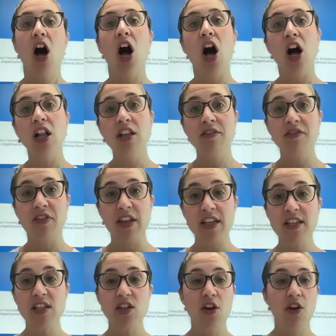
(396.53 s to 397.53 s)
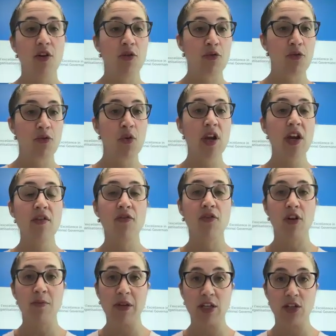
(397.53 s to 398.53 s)
All of this free
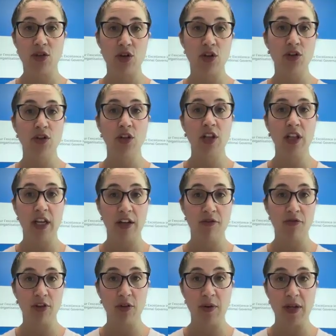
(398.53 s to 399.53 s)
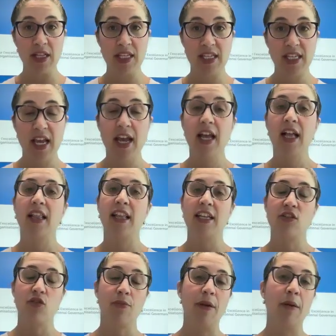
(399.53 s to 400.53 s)
from external influence.
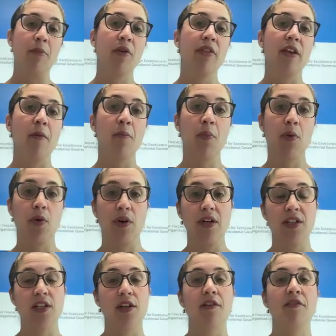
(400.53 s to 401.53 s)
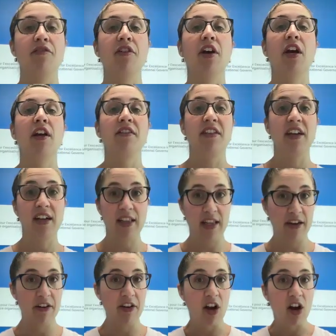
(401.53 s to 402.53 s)
Let's remember the importance of
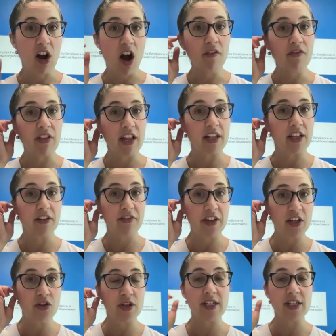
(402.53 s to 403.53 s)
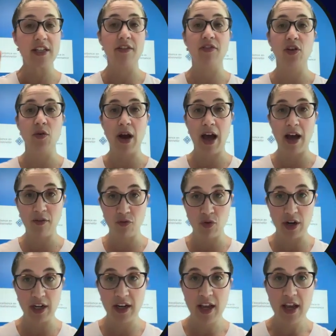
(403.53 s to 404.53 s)
declaring a conflict of interest if you have
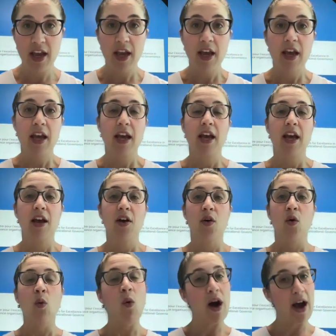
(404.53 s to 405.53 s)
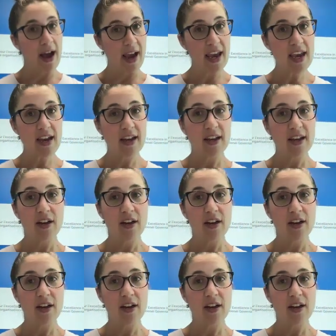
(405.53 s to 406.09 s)
one. Why?